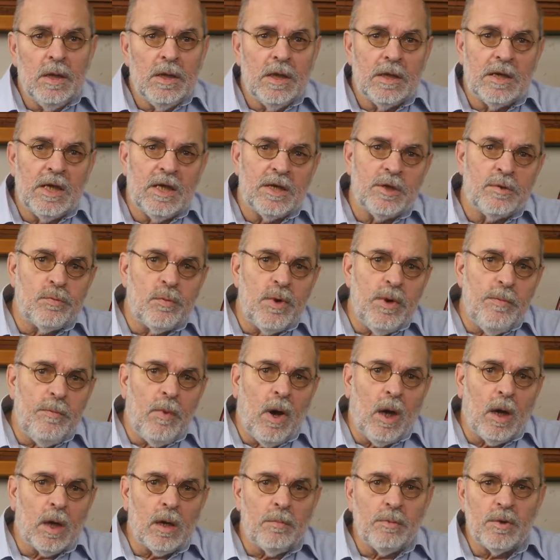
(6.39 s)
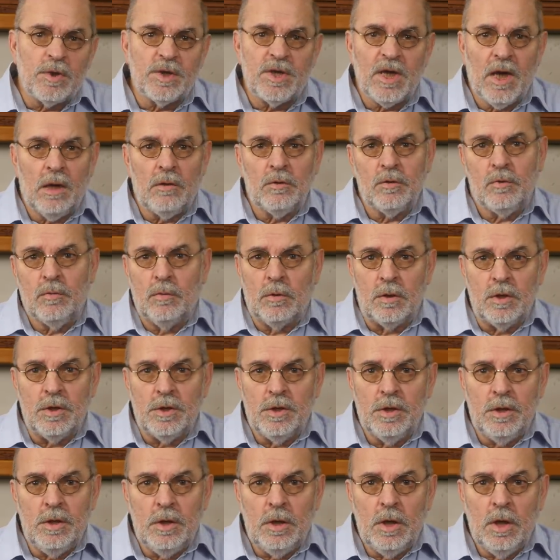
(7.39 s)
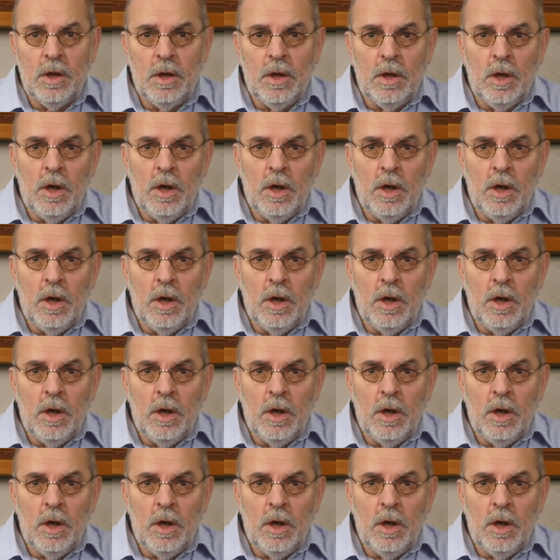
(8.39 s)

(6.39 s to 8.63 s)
that has a remarkable sound quality,